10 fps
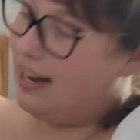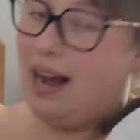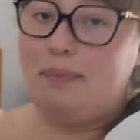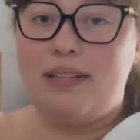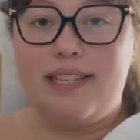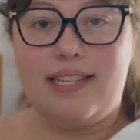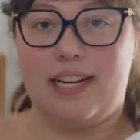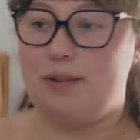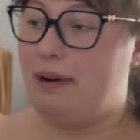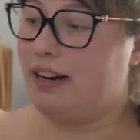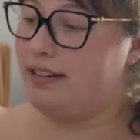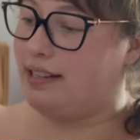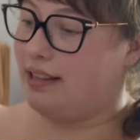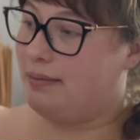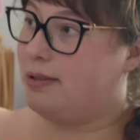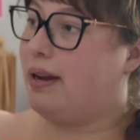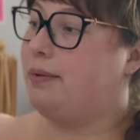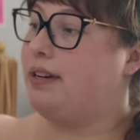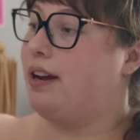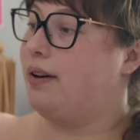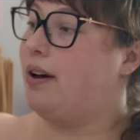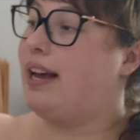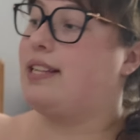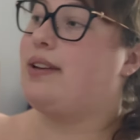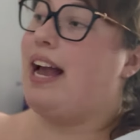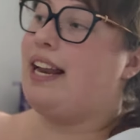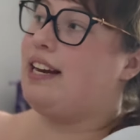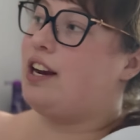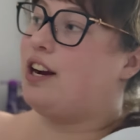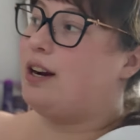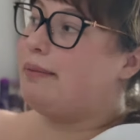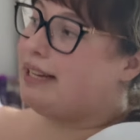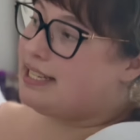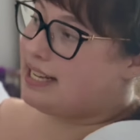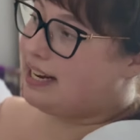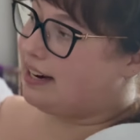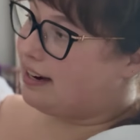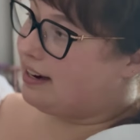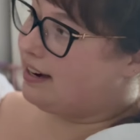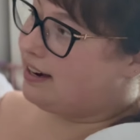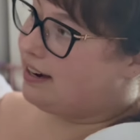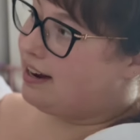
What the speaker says: I put stitch markers in them so I would know. Okay, so I added Hermes here,